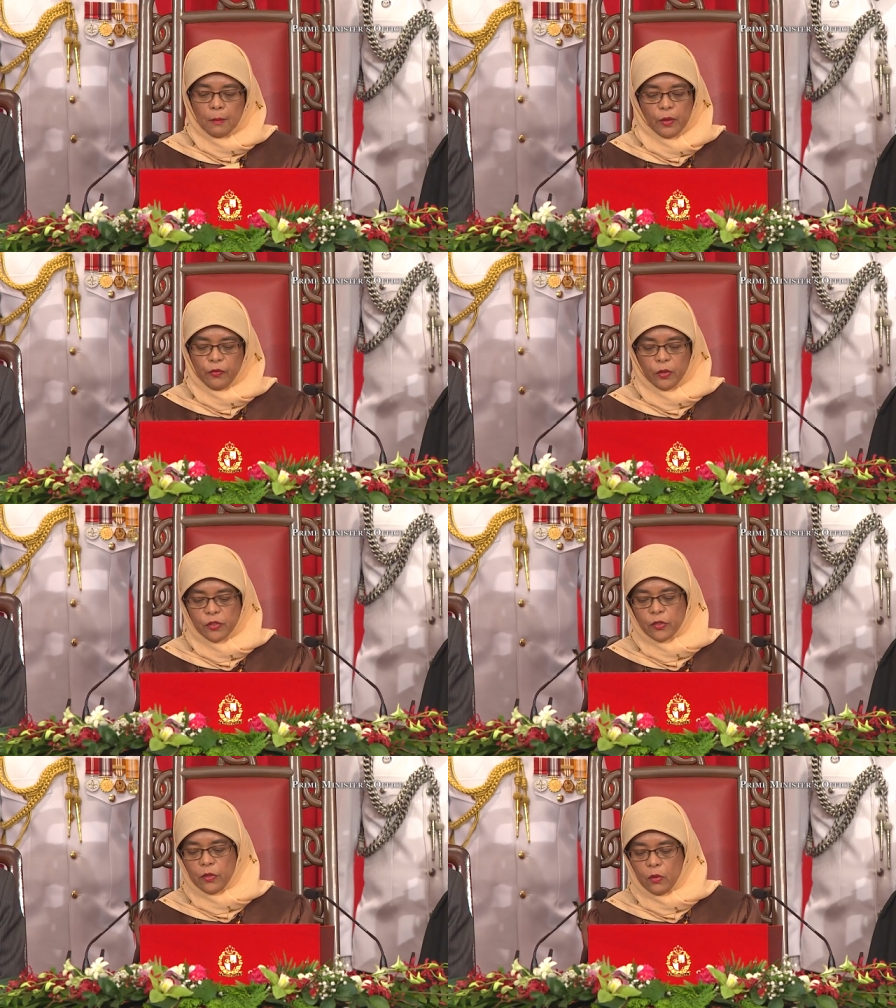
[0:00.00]
but we
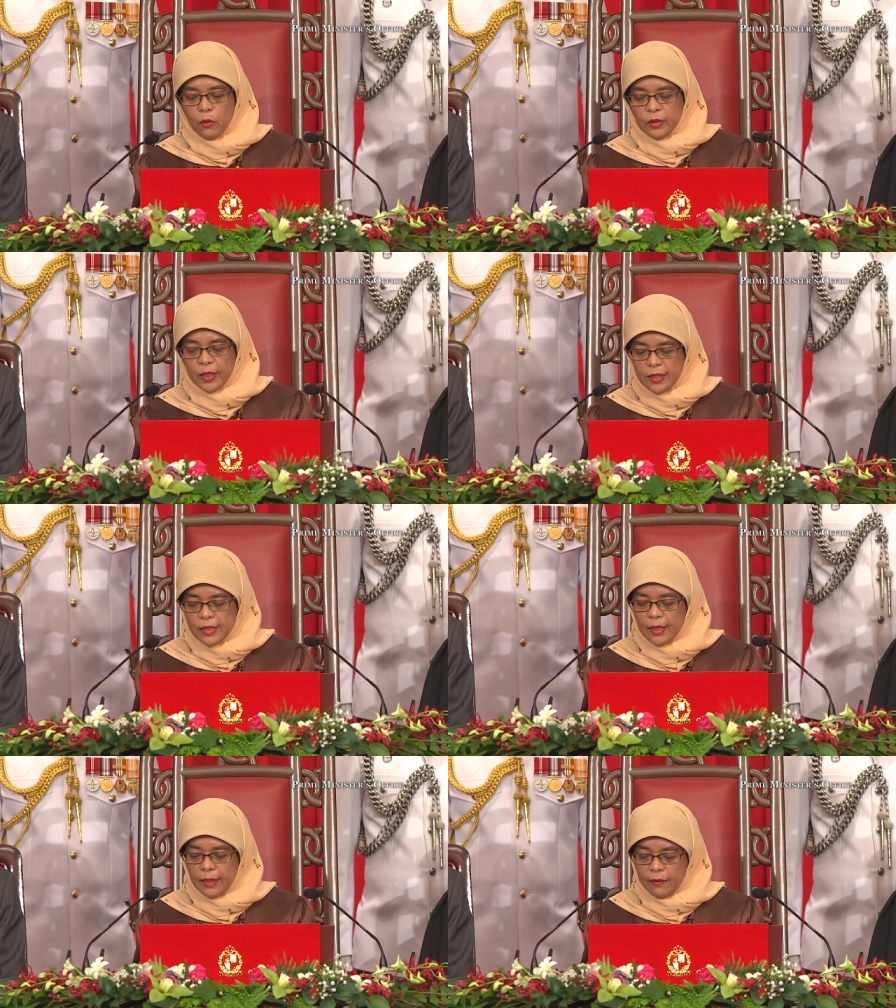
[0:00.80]
also know that
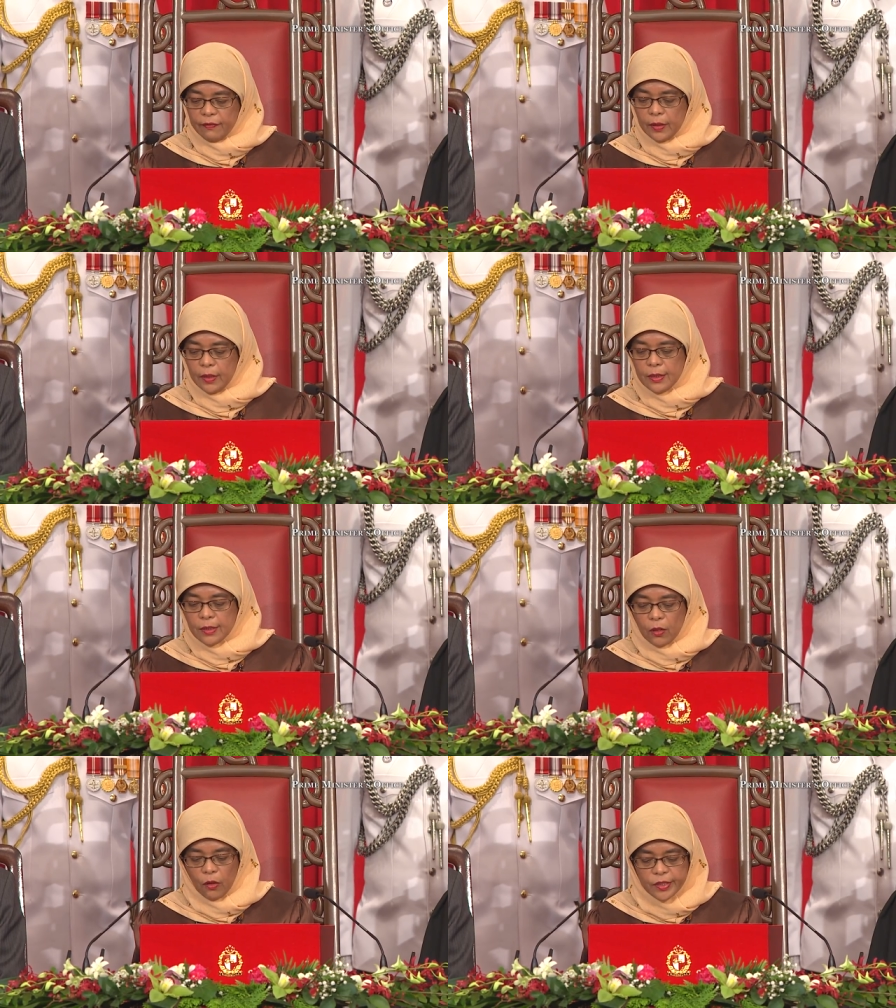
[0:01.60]
this endeavor is
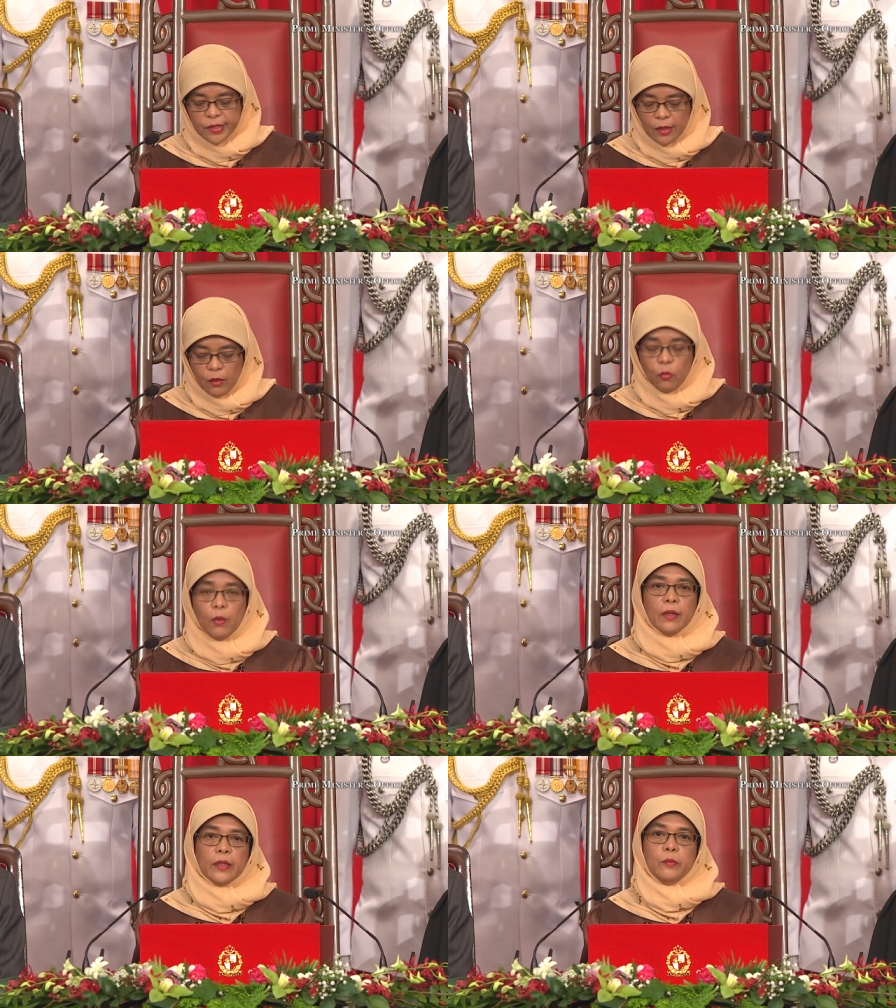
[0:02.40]
a constant
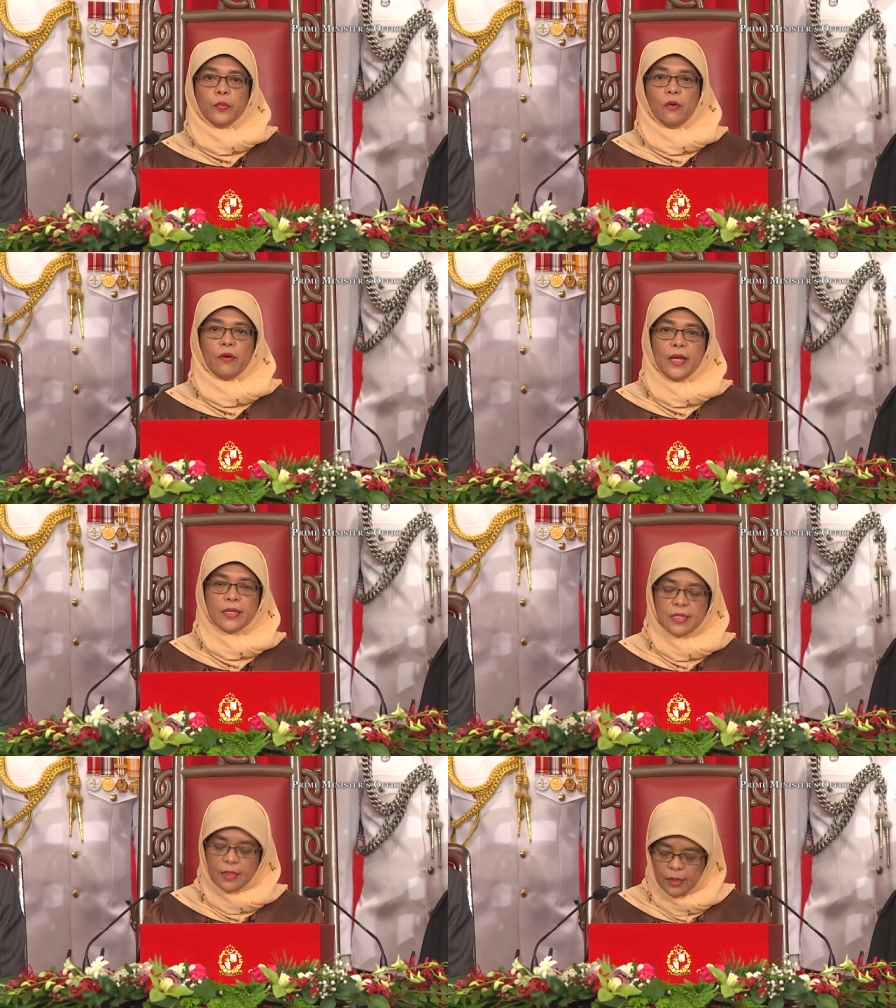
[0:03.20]
work in
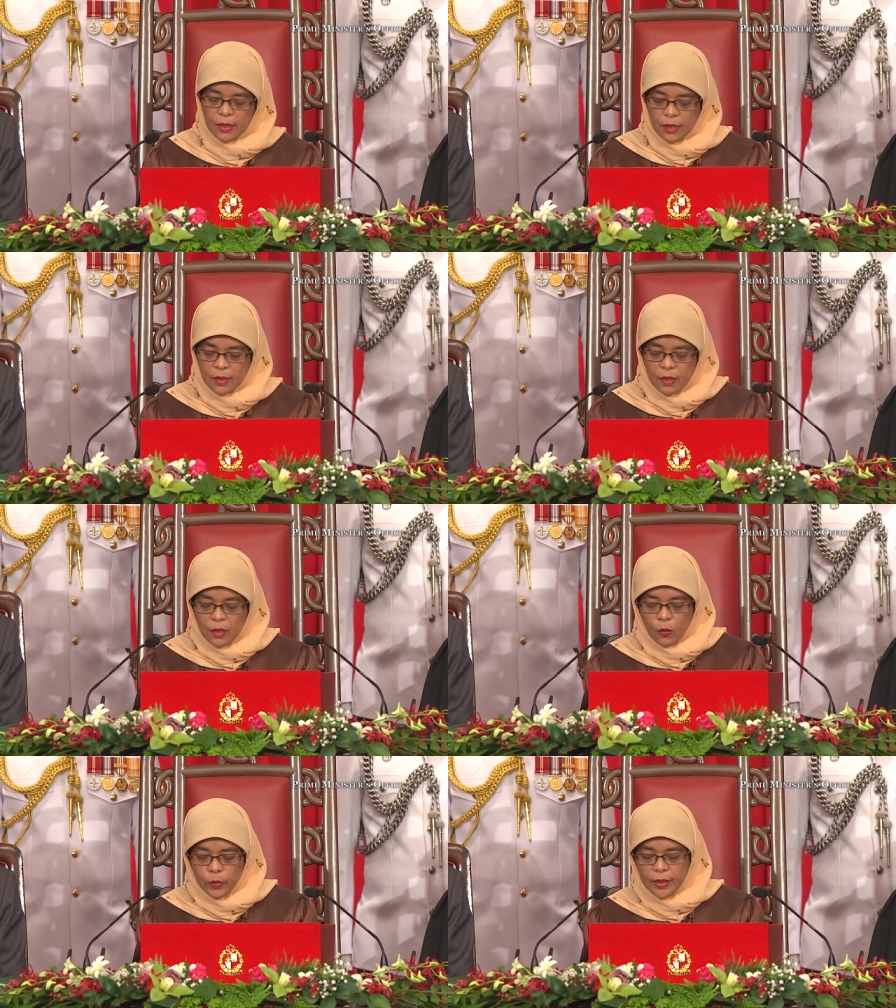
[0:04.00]
progress.
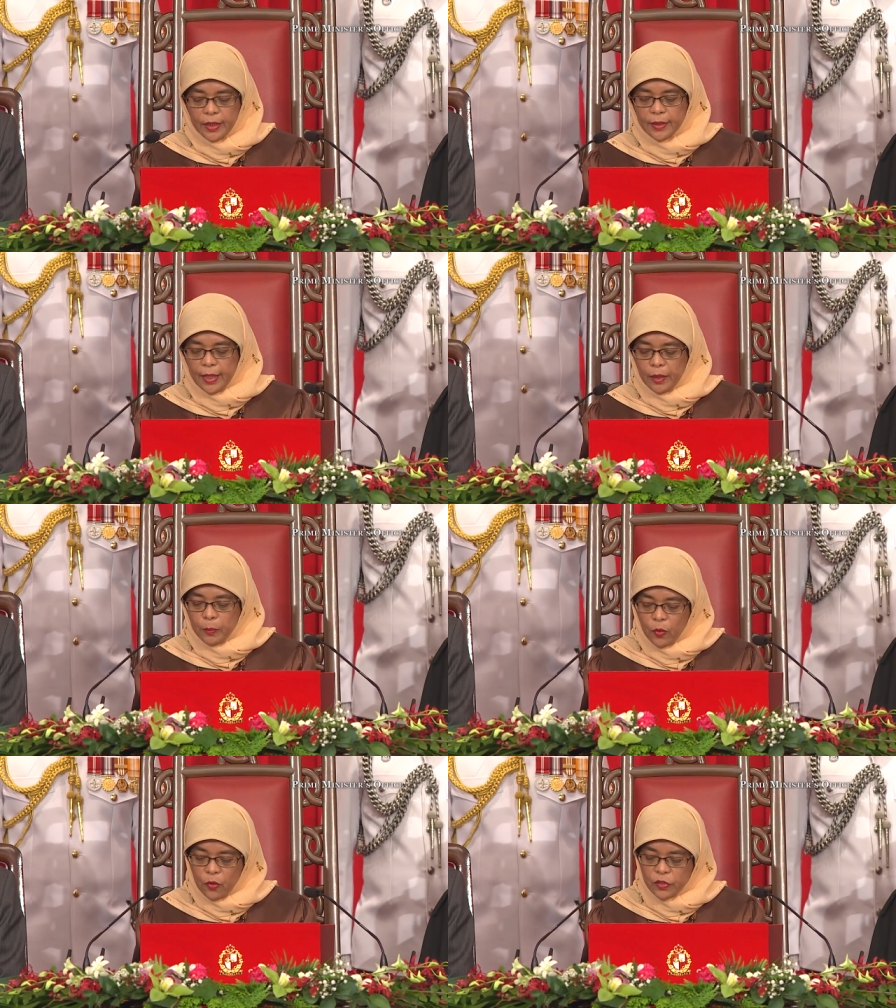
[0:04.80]
We need
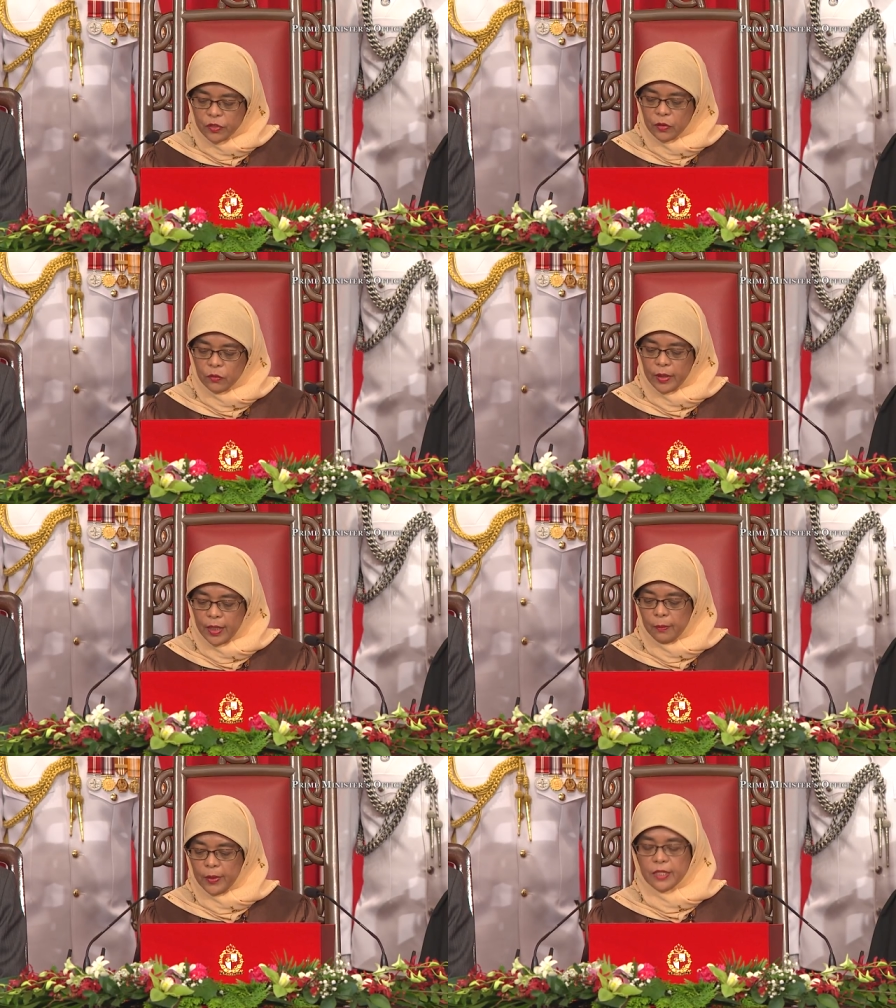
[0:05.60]
guideposts to
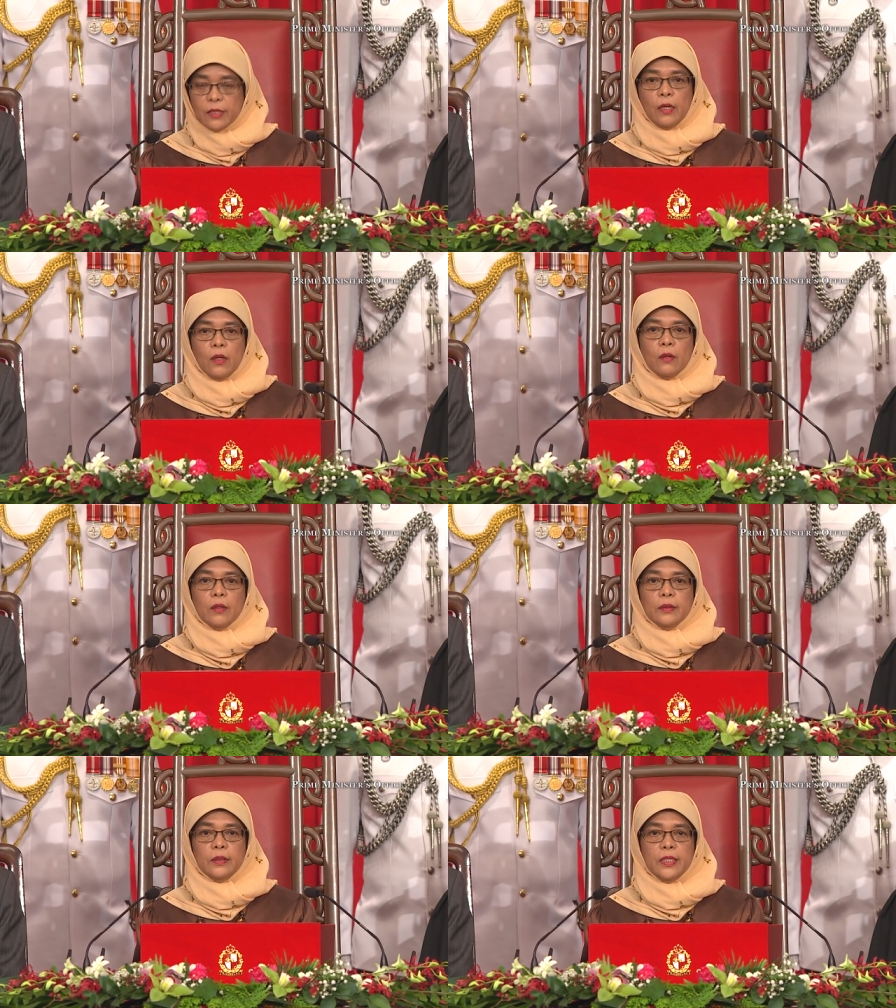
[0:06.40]
help us
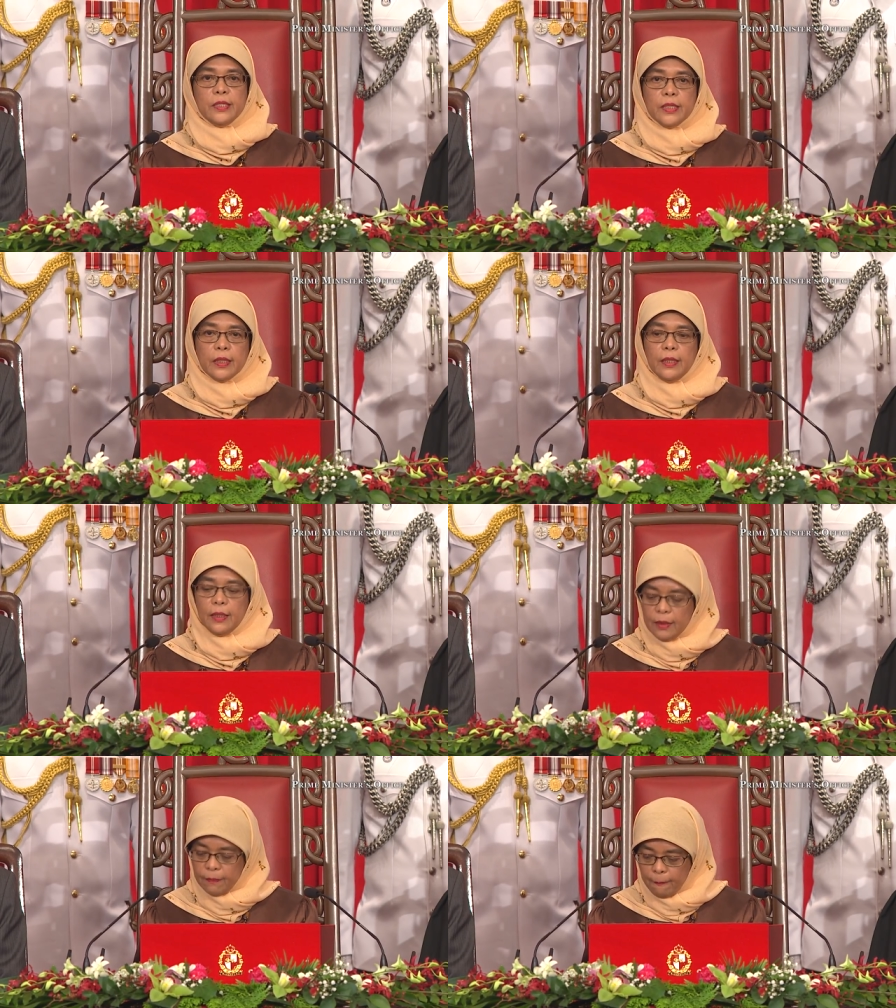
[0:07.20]
along this journey.